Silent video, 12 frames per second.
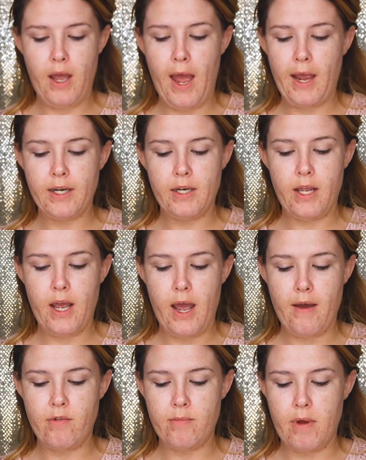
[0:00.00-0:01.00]
acne I
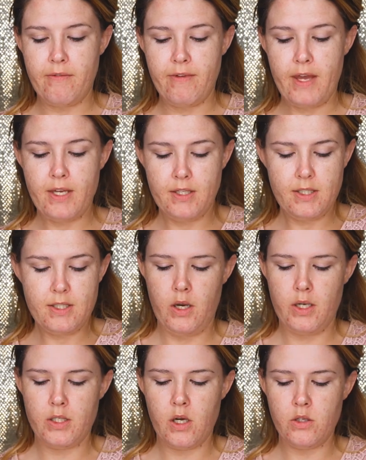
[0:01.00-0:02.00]
have on my face,
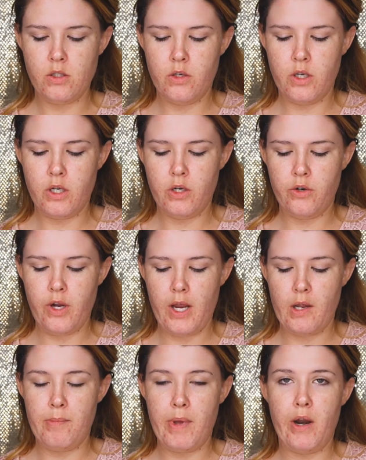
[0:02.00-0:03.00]
and it's also going to create
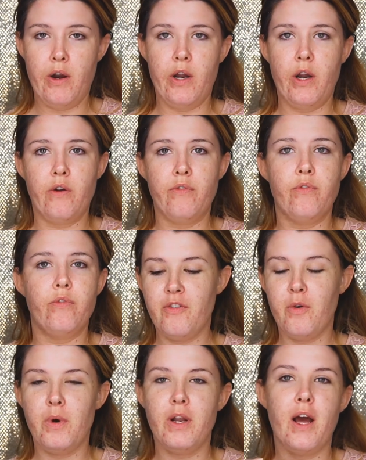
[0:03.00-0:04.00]
a barrier
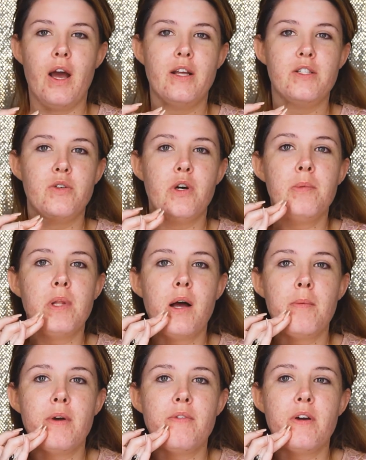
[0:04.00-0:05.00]
for when I do apply
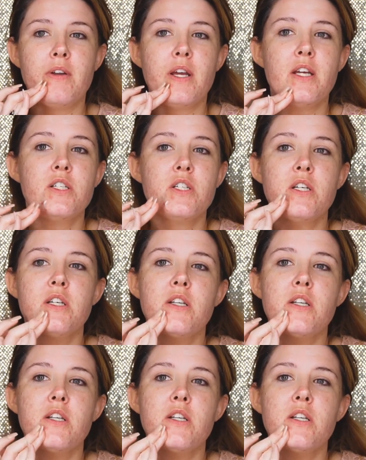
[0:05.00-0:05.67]
my foundation.